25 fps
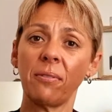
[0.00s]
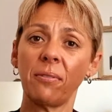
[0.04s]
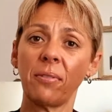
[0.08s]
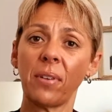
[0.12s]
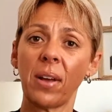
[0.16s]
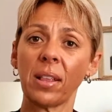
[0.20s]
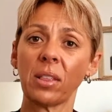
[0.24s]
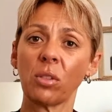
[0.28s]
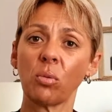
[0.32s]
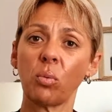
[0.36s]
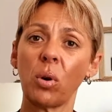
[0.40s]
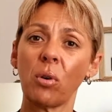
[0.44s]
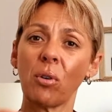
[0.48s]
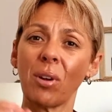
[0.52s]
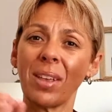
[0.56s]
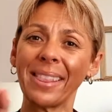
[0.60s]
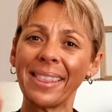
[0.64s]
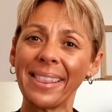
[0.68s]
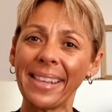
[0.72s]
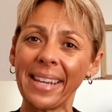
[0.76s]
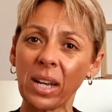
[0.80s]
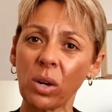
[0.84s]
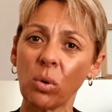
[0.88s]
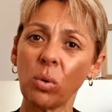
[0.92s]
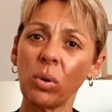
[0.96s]
fats, where a
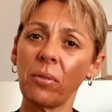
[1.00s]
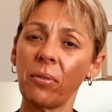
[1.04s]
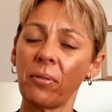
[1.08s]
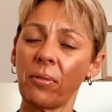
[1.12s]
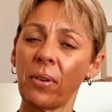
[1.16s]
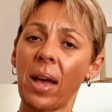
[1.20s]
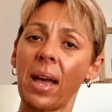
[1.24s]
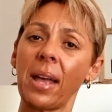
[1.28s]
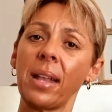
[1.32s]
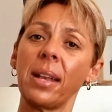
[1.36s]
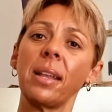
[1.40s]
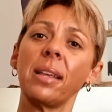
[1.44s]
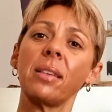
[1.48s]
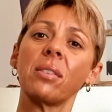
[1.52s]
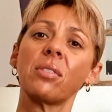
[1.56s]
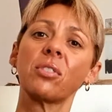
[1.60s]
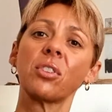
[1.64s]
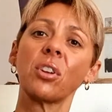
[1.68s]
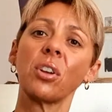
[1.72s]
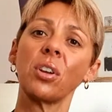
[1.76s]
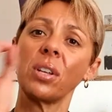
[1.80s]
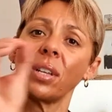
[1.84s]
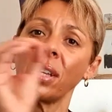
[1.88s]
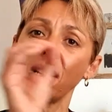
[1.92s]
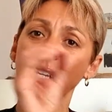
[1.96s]
liquid fat is
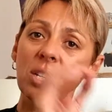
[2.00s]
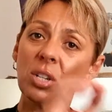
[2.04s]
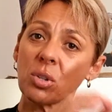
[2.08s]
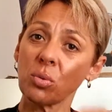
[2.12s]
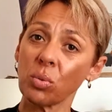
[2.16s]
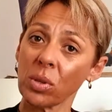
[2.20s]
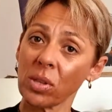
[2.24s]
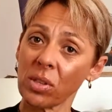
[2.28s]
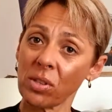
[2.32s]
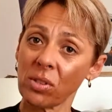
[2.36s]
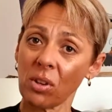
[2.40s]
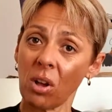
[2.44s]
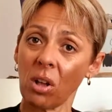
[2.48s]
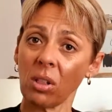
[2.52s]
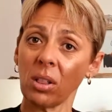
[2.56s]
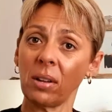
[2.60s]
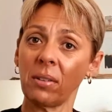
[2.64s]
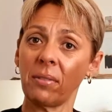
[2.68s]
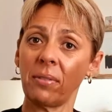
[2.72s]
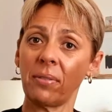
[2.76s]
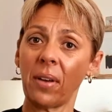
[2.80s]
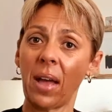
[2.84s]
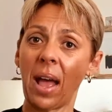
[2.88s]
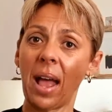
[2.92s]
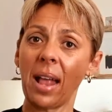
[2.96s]
turned into a
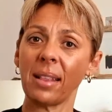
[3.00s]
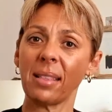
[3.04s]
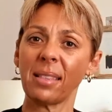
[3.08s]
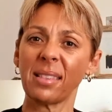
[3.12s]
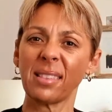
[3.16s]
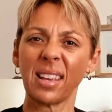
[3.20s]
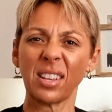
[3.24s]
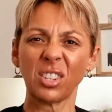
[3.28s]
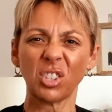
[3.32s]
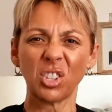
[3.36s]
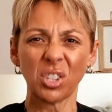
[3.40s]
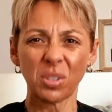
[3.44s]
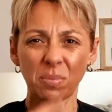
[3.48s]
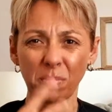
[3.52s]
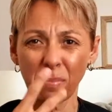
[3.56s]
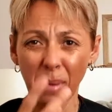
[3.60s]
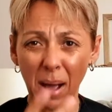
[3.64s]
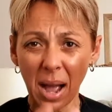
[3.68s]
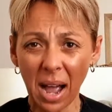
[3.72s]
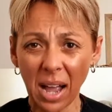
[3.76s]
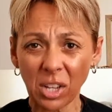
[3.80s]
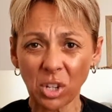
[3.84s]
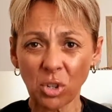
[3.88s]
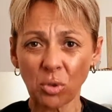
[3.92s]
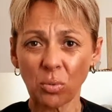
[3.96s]
solid fat, such as
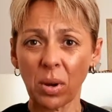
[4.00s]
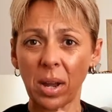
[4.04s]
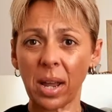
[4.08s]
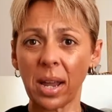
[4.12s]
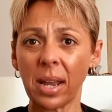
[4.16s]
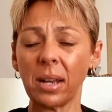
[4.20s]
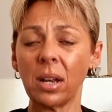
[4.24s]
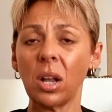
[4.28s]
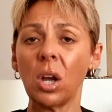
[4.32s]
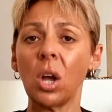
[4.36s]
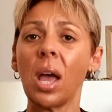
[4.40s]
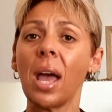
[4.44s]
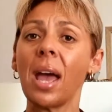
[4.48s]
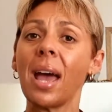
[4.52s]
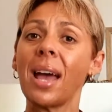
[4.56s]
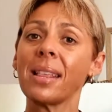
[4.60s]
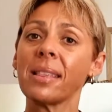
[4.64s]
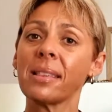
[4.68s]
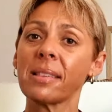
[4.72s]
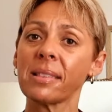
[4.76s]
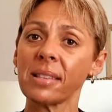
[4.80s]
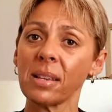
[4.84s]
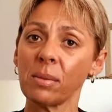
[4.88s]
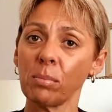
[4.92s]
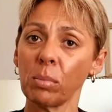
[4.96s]
margarine and
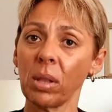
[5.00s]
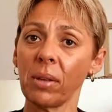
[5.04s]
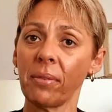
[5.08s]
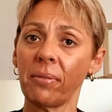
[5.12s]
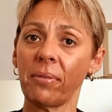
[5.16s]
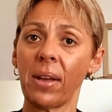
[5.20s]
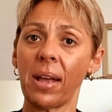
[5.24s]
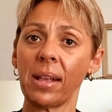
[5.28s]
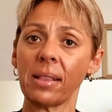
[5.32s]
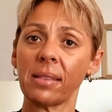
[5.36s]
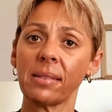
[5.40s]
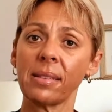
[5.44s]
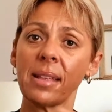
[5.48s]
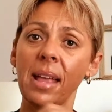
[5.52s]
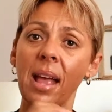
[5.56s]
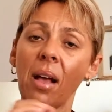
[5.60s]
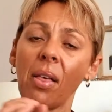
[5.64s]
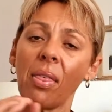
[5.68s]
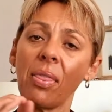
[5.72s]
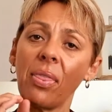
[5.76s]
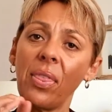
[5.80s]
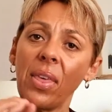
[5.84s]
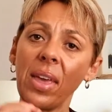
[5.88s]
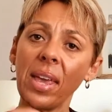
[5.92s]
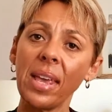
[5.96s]
similar fats. Now,
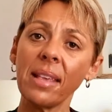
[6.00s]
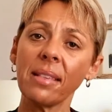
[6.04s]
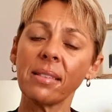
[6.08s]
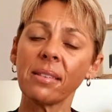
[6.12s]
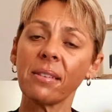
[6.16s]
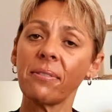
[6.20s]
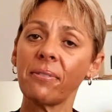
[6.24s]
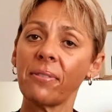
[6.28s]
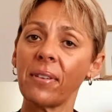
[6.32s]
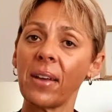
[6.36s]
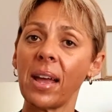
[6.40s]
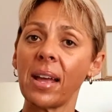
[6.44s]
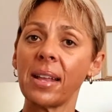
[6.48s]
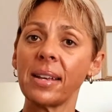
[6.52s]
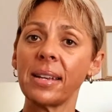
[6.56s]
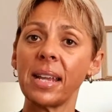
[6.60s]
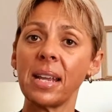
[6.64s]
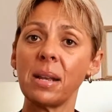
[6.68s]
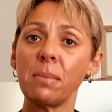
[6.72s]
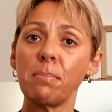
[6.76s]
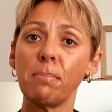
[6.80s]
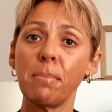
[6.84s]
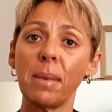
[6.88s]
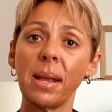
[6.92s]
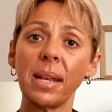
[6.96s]
these are found
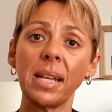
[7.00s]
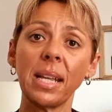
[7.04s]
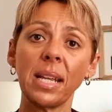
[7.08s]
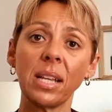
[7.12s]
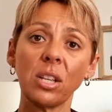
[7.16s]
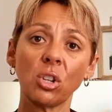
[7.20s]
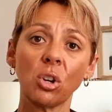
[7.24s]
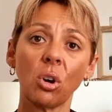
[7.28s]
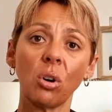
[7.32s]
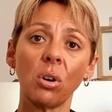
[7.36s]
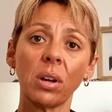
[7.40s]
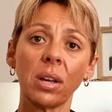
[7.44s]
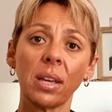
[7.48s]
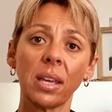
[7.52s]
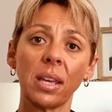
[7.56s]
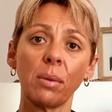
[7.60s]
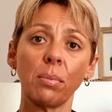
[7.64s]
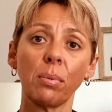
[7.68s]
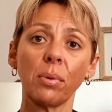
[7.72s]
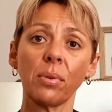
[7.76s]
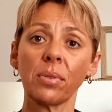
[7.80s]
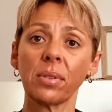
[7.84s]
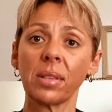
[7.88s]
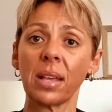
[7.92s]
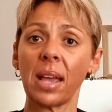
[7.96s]
in many dog
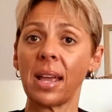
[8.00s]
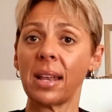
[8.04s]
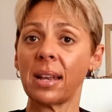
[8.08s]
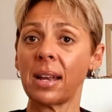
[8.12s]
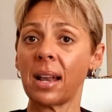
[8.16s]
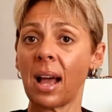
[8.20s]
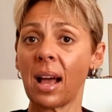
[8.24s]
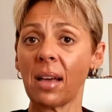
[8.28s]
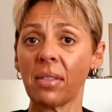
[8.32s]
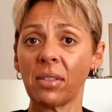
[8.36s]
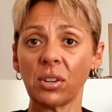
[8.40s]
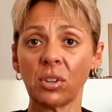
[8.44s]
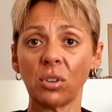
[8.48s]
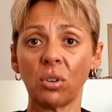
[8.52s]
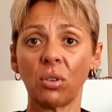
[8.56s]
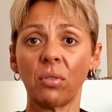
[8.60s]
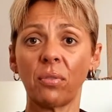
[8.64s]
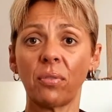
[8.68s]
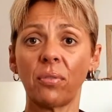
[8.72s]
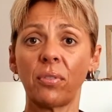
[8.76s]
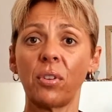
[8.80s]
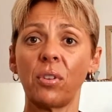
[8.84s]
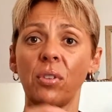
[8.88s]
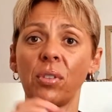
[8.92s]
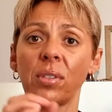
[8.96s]
kibbles and other dog
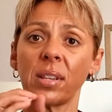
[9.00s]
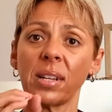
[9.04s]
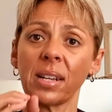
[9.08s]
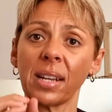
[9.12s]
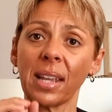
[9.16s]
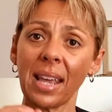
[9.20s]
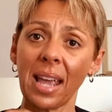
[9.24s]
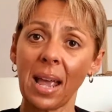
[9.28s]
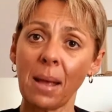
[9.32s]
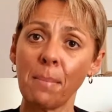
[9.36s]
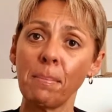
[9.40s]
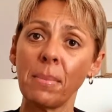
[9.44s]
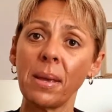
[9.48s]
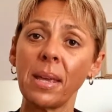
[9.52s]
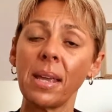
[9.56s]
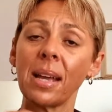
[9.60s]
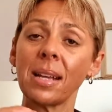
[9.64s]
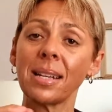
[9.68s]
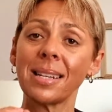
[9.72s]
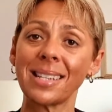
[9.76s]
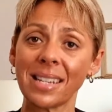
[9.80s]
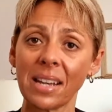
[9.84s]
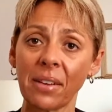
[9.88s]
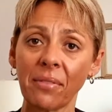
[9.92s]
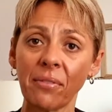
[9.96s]
foods and can be
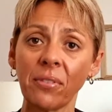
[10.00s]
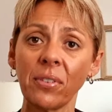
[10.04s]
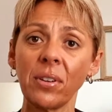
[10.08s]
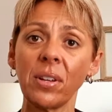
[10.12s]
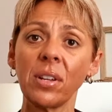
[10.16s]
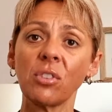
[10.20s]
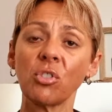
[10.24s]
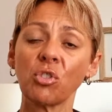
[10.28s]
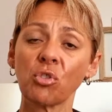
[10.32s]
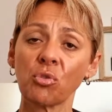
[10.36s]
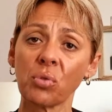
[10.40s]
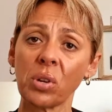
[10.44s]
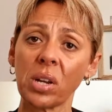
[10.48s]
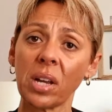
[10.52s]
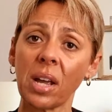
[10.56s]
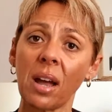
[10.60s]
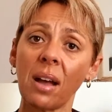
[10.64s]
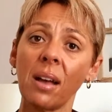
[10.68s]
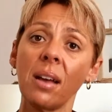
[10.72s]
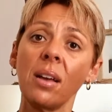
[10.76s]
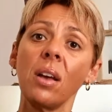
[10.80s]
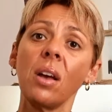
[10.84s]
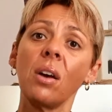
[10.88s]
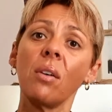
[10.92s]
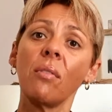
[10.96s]
a definite trigger
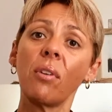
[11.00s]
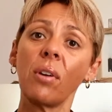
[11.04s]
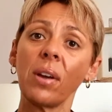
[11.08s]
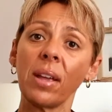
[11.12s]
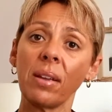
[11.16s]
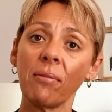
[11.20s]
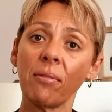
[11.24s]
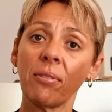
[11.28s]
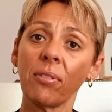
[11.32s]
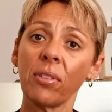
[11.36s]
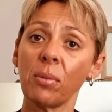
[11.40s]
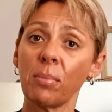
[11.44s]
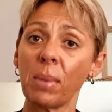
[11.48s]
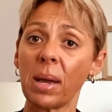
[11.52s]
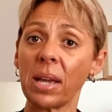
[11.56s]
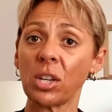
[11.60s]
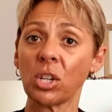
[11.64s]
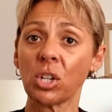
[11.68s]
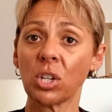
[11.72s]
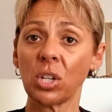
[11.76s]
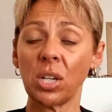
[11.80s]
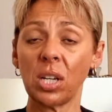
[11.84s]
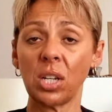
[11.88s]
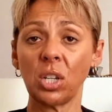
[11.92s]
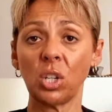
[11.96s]
for
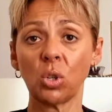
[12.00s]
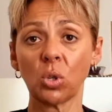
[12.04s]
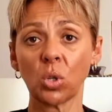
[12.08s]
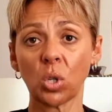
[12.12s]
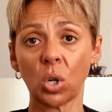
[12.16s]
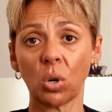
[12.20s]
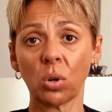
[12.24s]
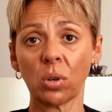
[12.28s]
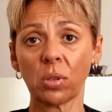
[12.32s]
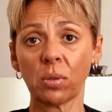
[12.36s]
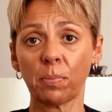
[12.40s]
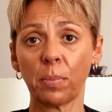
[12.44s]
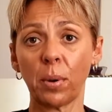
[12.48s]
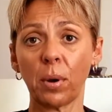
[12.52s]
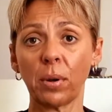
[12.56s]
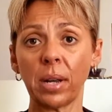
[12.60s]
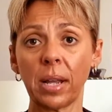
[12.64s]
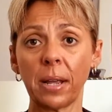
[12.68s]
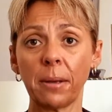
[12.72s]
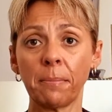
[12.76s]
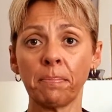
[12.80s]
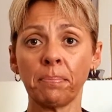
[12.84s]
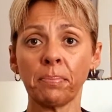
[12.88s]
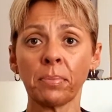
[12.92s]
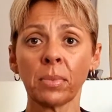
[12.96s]
inflammation in your dog's body,